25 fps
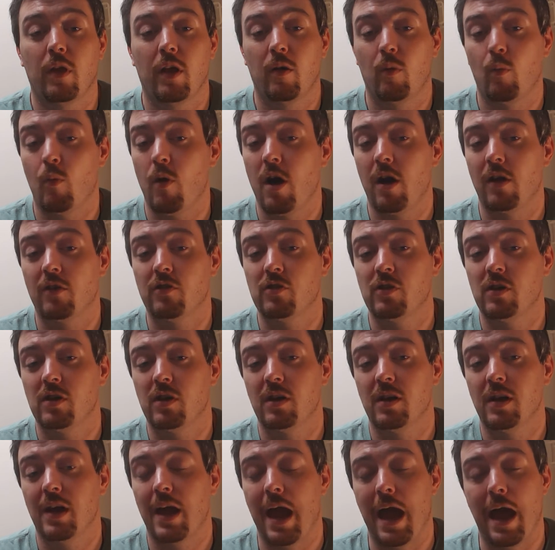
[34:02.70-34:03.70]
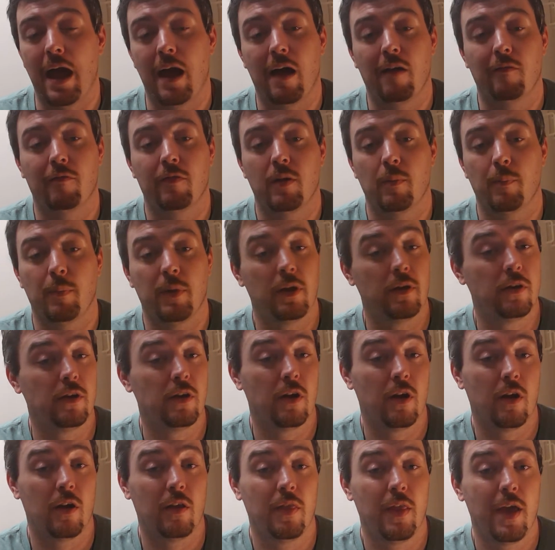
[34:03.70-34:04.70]
that are watching have an
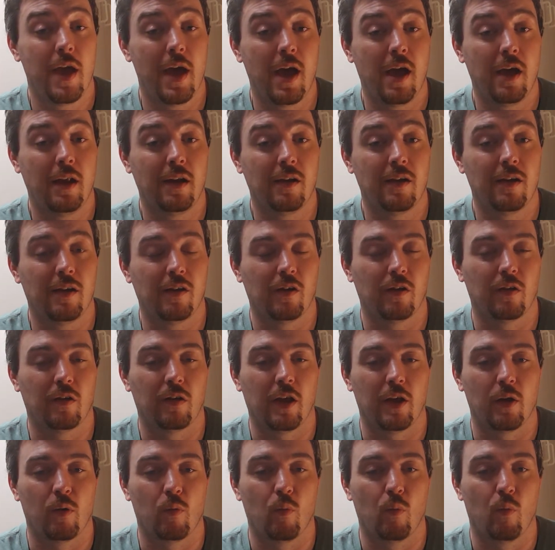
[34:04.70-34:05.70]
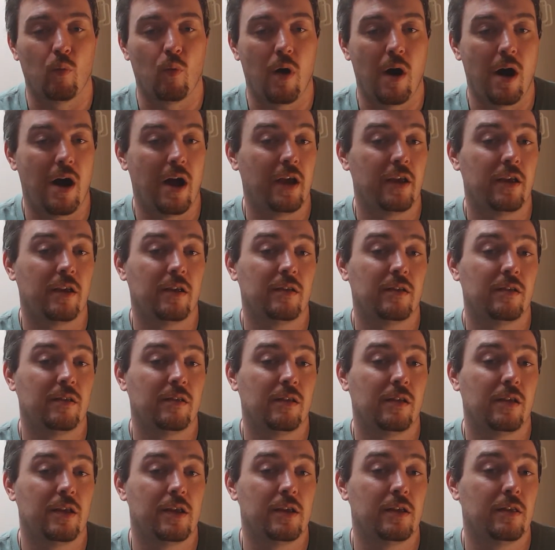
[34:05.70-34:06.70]
opinion on that, or like why
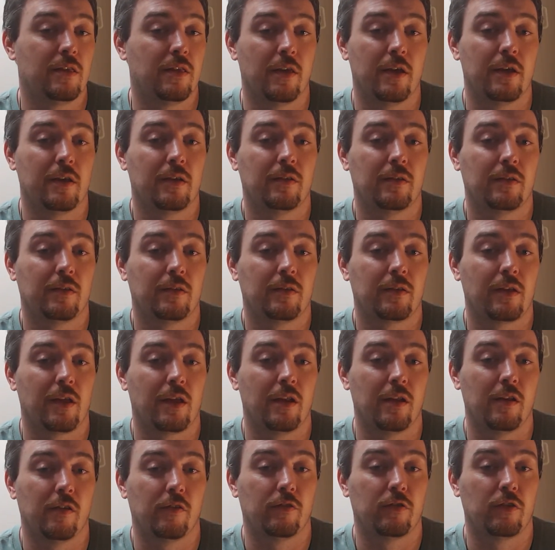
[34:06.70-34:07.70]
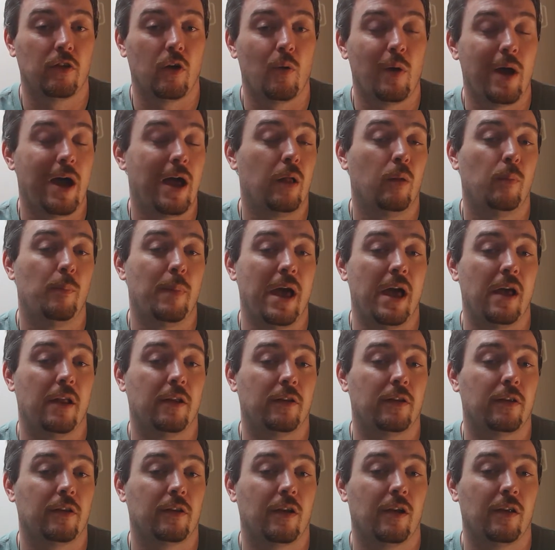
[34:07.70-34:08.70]
he thinks and is so
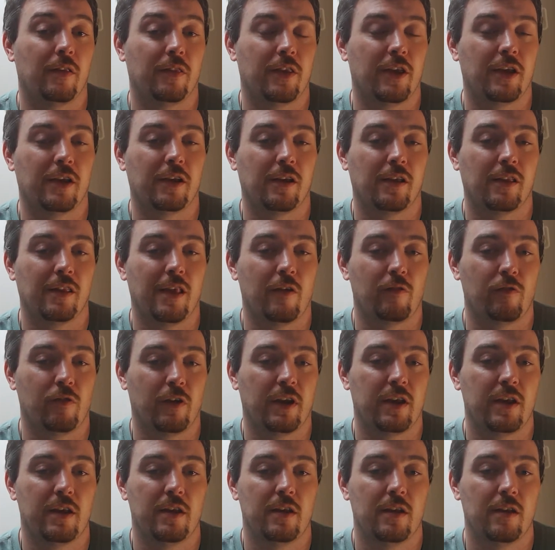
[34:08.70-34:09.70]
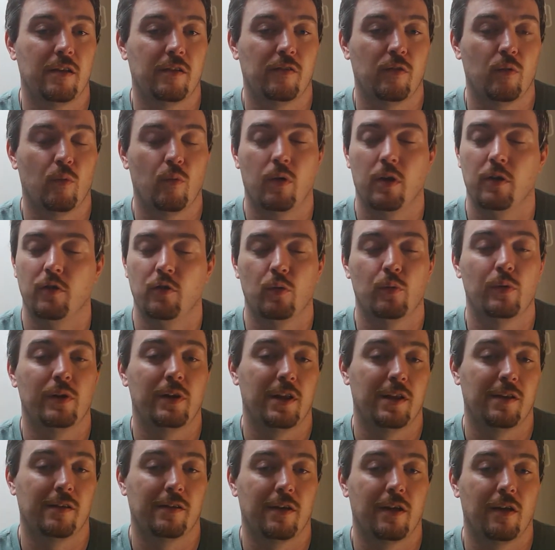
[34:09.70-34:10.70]
hell-bent on thinking that Ricky is the one doing
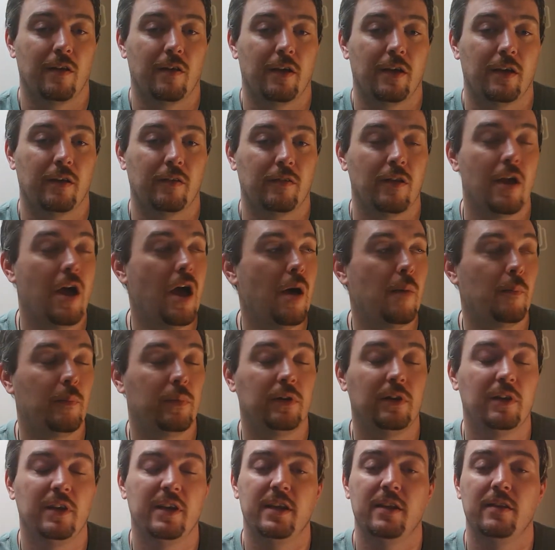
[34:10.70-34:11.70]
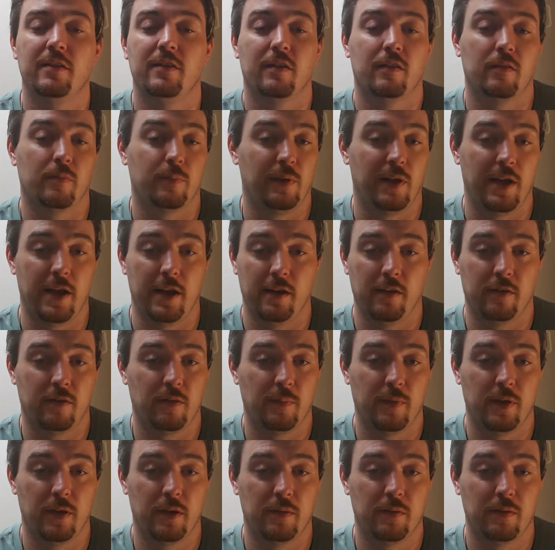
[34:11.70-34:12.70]
these killings, please explain it
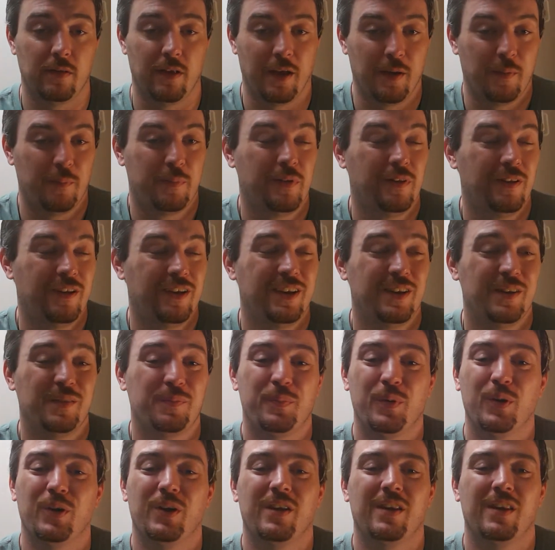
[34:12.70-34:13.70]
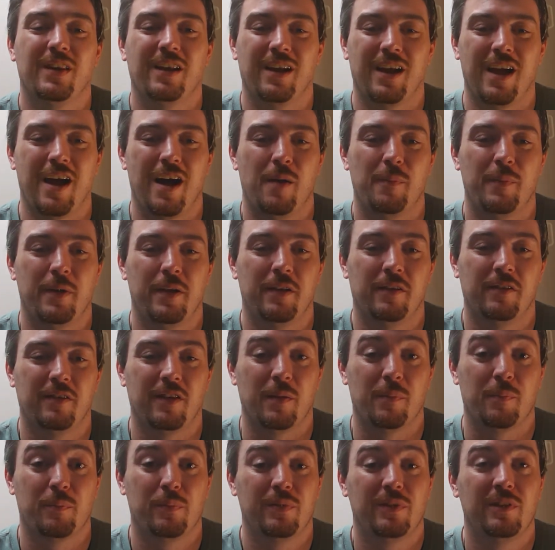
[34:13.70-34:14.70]
to me. Like, please put it in the comments.
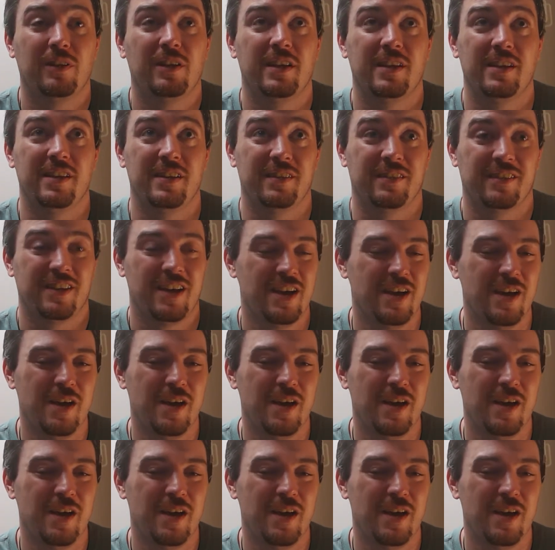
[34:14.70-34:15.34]
Like, please.